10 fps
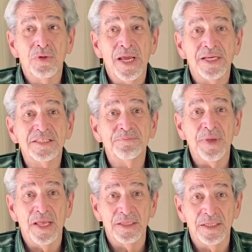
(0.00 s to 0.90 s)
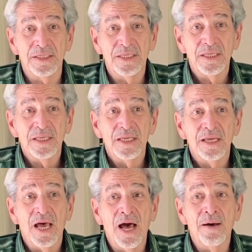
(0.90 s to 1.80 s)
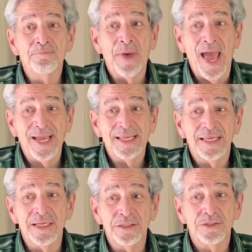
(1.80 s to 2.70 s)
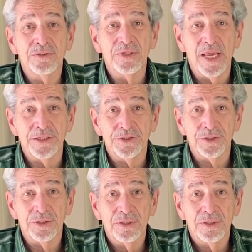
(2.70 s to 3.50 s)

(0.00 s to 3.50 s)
expel it back into nature.